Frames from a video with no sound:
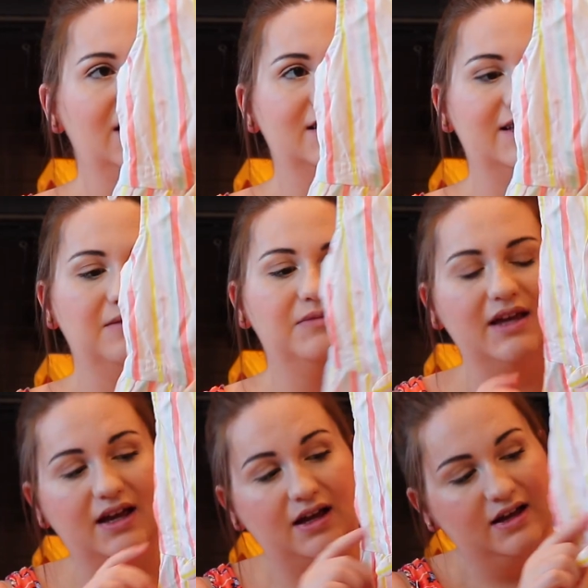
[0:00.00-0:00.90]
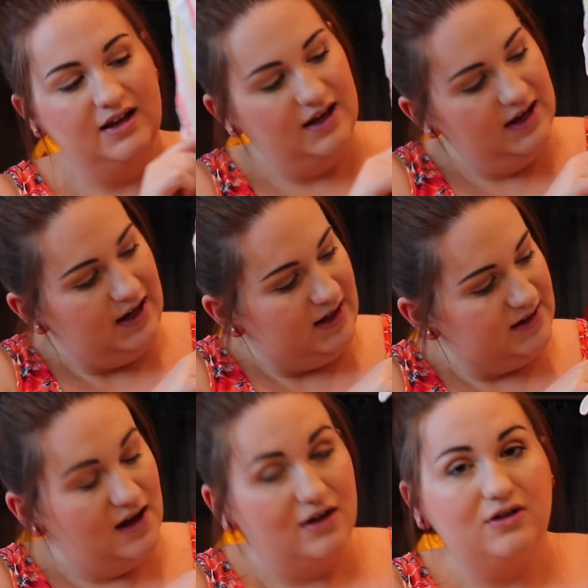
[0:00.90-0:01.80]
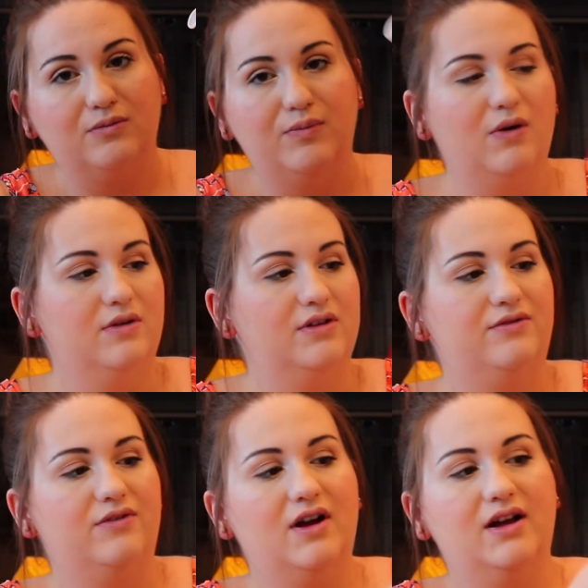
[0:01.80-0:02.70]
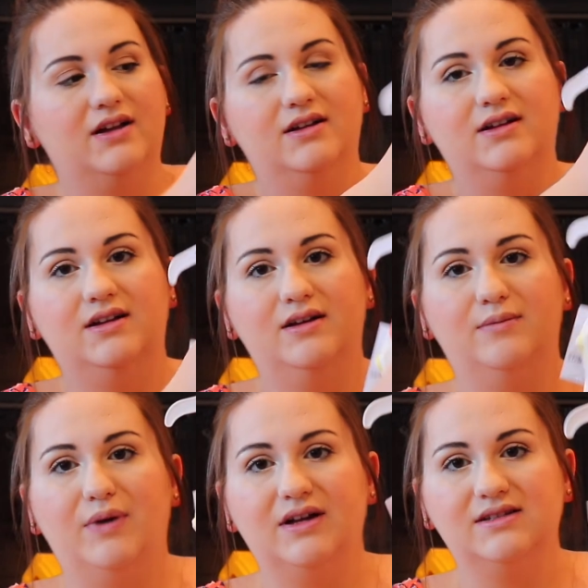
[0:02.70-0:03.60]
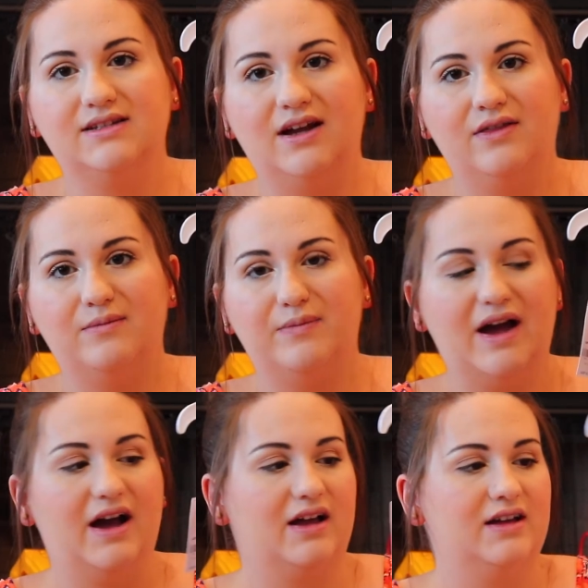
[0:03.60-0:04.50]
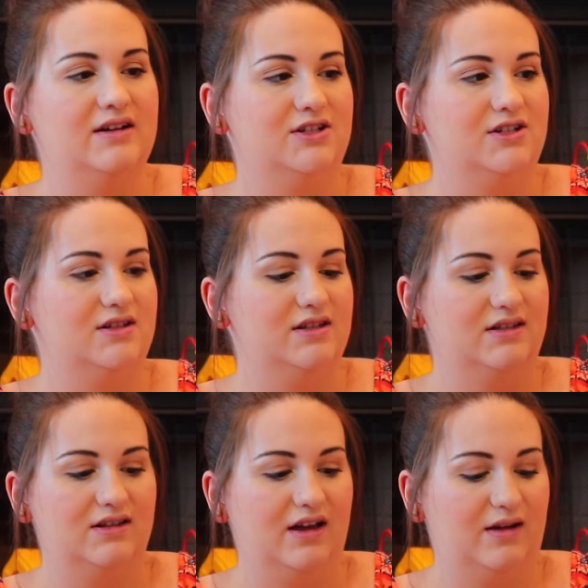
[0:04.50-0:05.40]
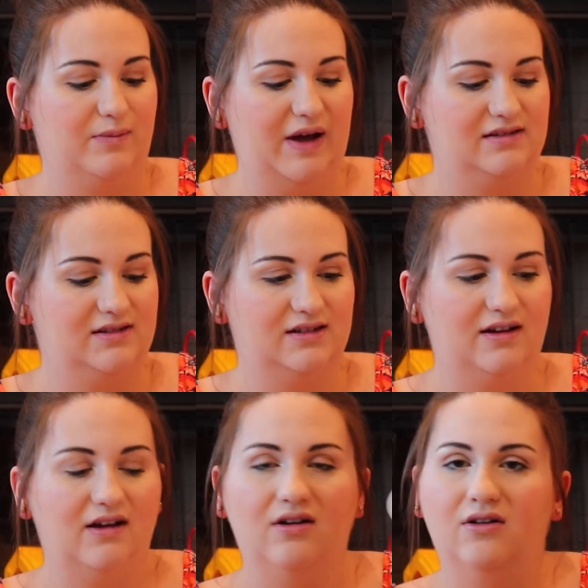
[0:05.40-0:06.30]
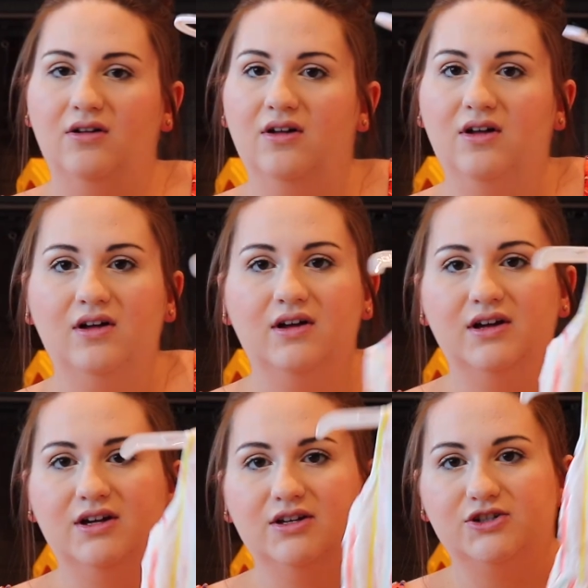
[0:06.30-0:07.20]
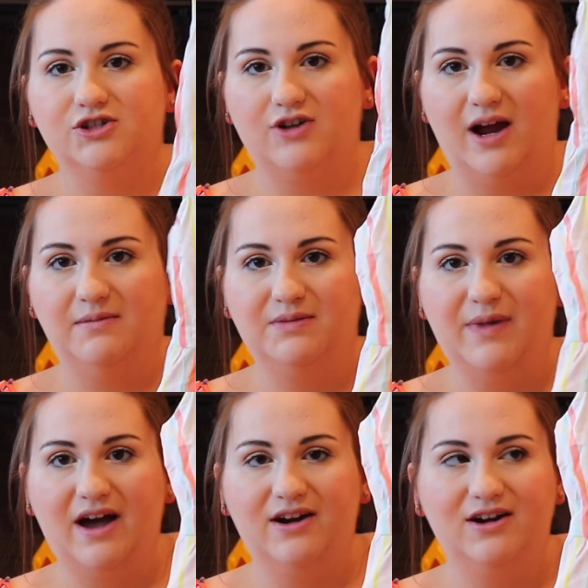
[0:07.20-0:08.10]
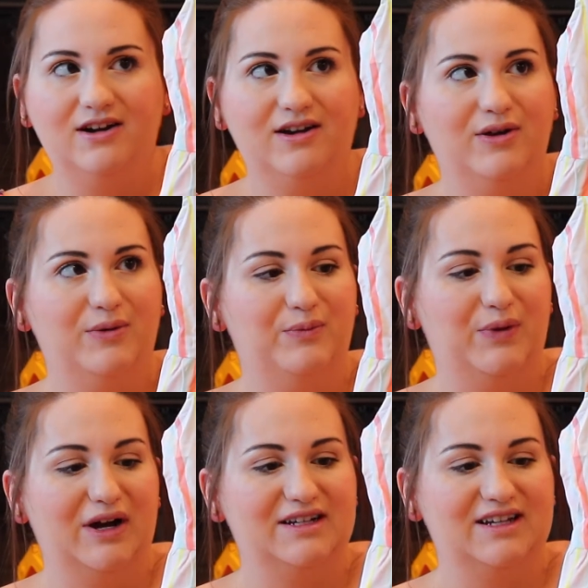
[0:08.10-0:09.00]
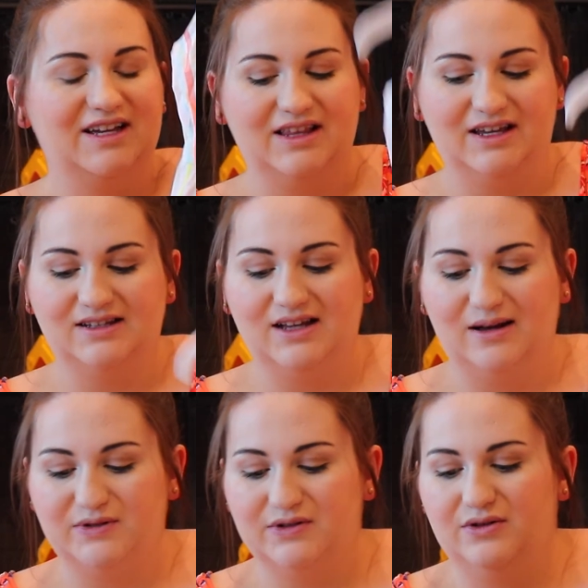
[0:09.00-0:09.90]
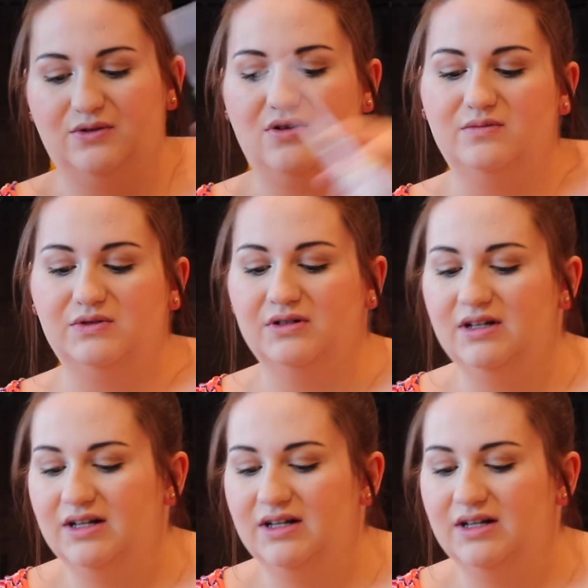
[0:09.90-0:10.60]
Same thing. It's got a little bow in the front, buttons down the back, and it's just this like pastel striped pattern, but I think it's absolutely adorable.